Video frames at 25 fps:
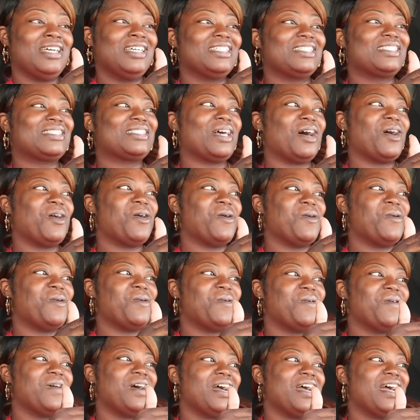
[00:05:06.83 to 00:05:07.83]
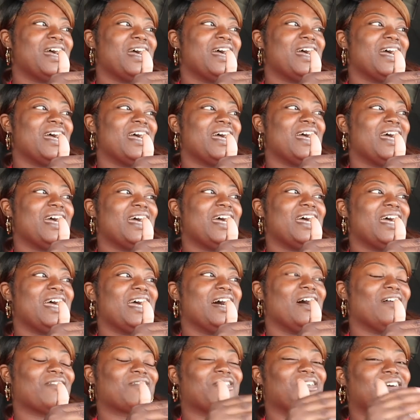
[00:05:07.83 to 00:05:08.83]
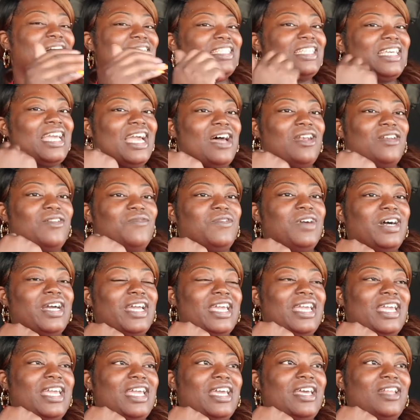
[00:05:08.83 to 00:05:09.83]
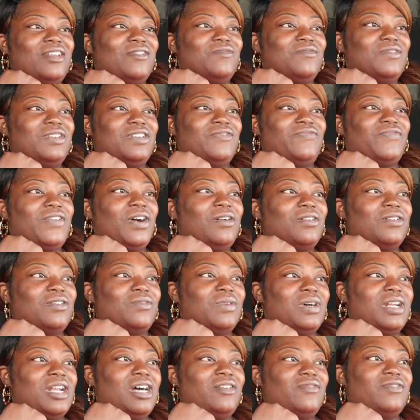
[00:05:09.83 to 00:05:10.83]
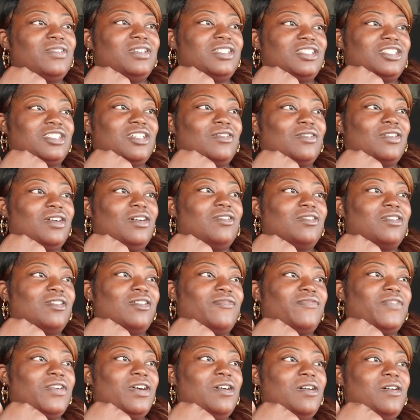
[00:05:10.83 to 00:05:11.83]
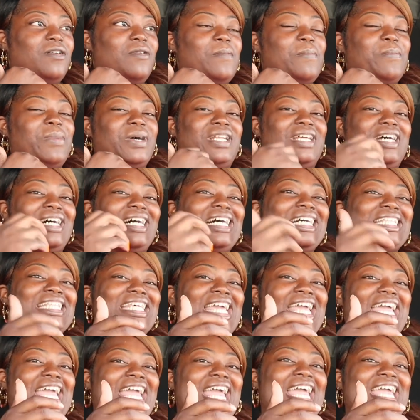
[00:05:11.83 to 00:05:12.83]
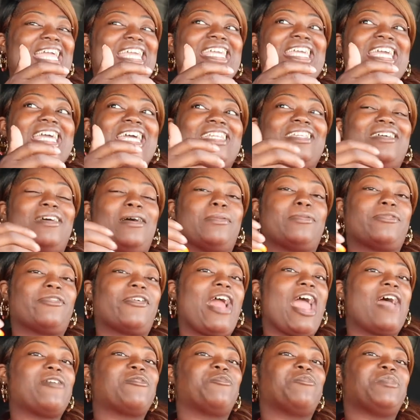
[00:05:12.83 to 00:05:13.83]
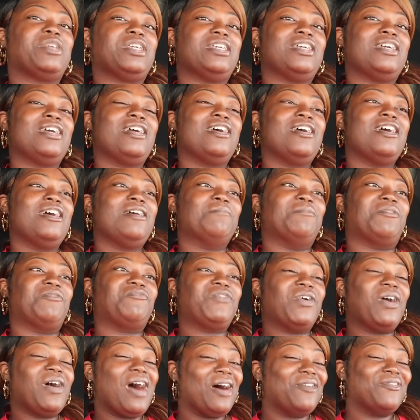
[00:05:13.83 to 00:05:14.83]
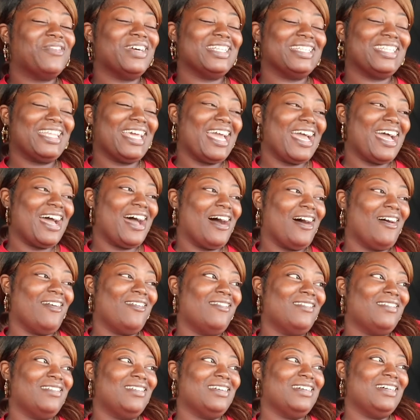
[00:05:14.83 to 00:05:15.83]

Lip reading: So Of course, he had the one hand with the phone or whatever, the shoulder holding the phone, but the other hand, he ended up grabbing me before I went down.